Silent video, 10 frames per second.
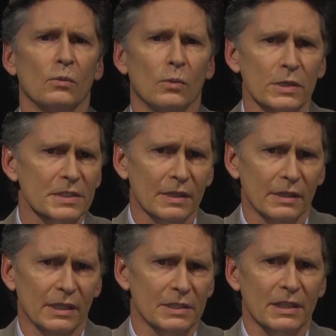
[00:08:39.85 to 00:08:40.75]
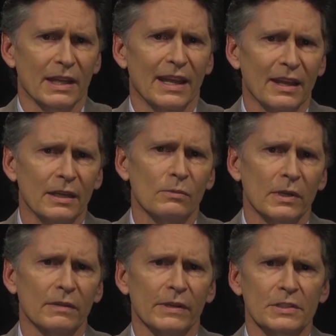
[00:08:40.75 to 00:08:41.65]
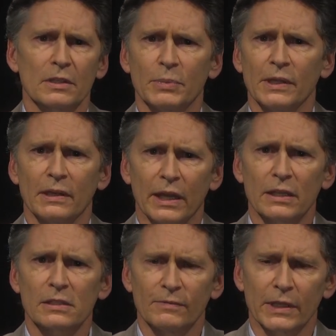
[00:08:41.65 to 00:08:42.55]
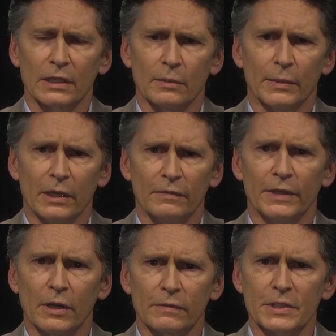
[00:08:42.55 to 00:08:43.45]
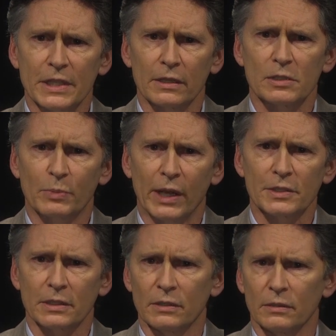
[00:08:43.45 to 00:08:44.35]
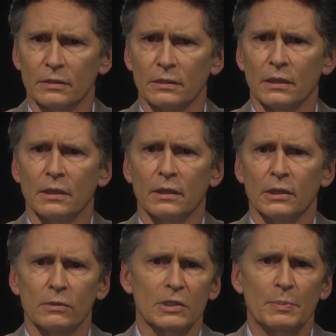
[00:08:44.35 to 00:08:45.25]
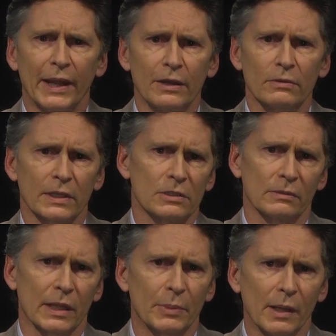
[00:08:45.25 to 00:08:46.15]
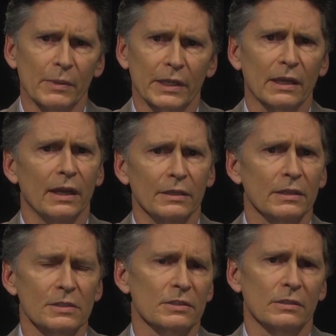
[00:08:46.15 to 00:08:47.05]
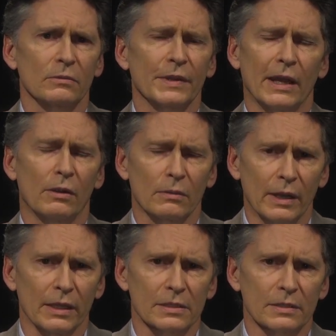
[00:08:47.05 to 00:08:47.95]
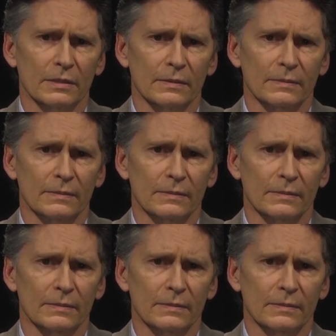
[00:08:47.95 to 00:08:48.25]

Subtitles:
Worse than this, any one of us could be the next victim of an overzealous prosecutor who is pandering to a public unconcerned with our rights.